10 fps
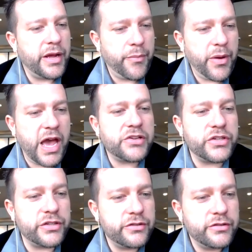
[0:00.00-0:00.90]
and by
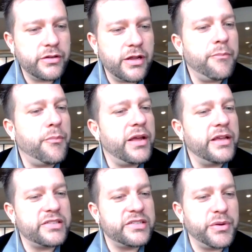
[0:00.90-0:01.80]
passion, not
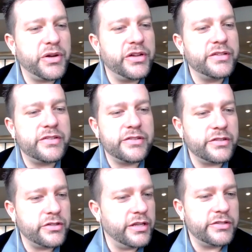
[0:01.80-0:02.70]
by experience
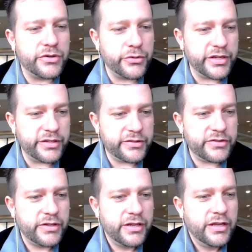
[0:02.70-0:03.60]
and
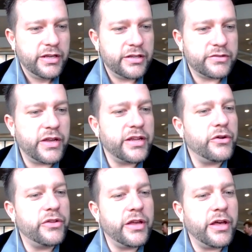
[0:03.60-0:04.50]
degrees. Because if I
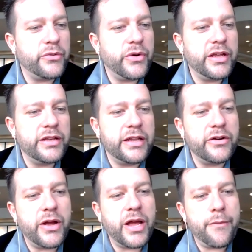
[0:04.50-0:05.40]
go the other way and
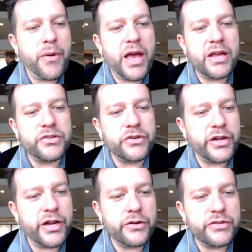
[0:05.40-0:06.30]
they don't have passion
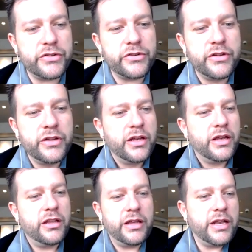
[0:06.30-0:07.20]
or character,
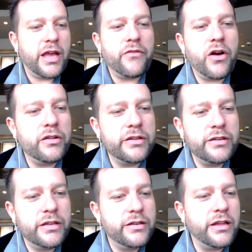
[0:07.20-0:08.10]
they can have all
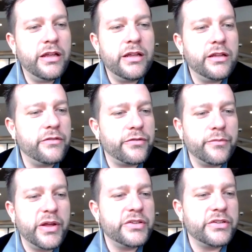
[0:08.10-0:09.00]
the dang
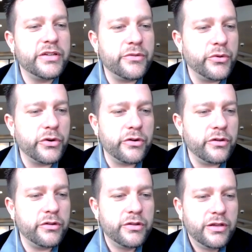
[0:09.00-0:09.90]
information in the
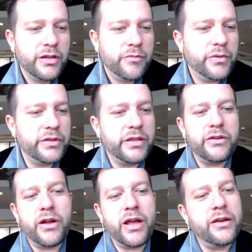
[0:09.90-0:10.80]
world, but
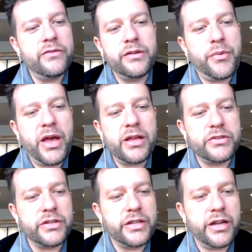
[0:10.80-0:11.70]
they don't have any
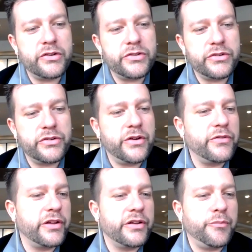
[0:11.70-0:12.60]
passion and character, they're
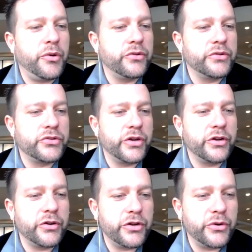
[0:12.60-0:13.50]
never going to pull the
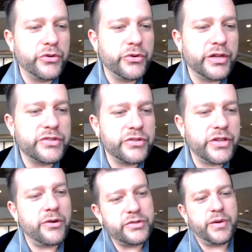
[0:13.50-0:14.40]
trigger and go do it.
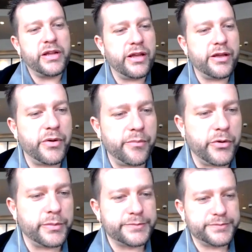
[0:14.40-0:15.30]
So that was my light bulb
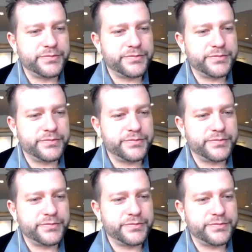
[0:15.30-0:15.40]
